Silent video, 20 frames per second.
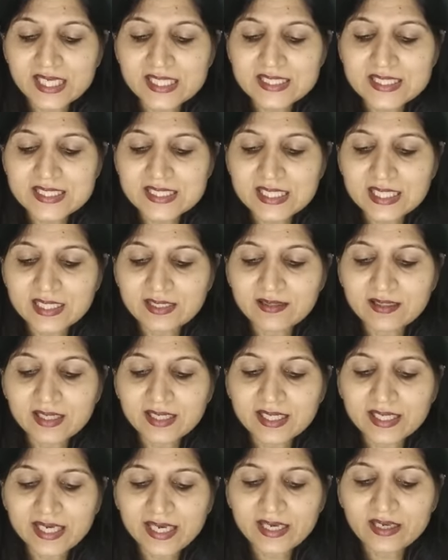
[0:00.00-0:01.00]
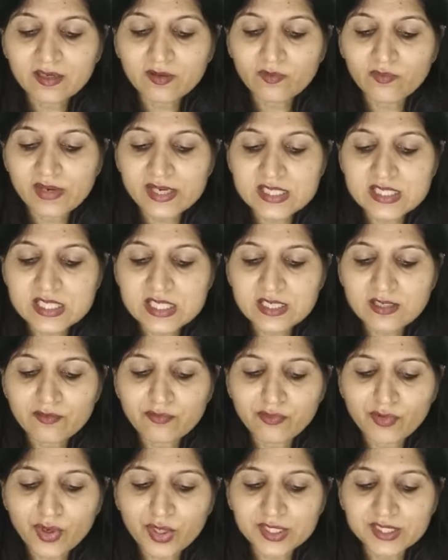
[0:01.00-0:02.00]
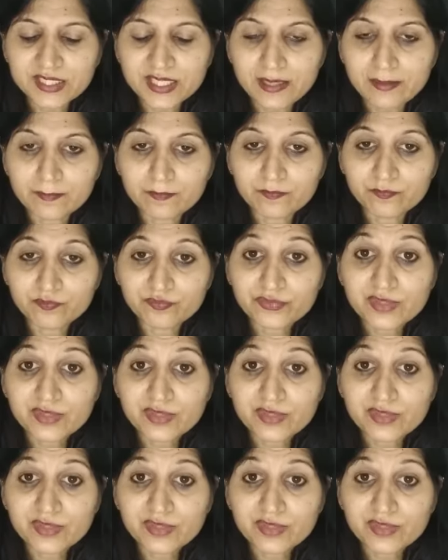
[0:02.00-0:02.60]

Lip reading: see the king waiting for them.